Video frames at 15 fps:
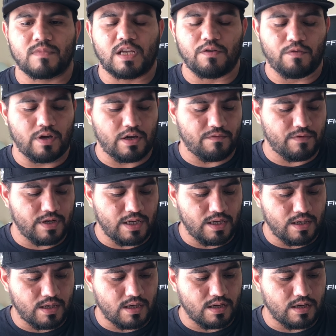If you have
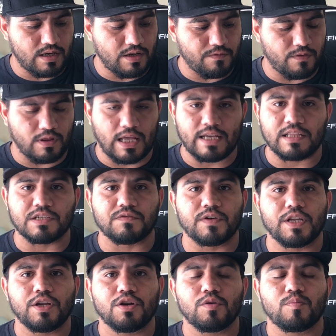any, if you like this
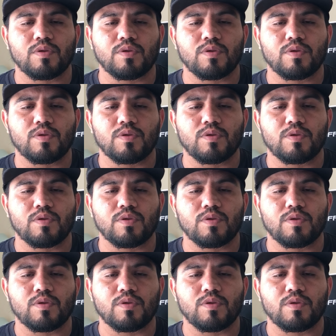video,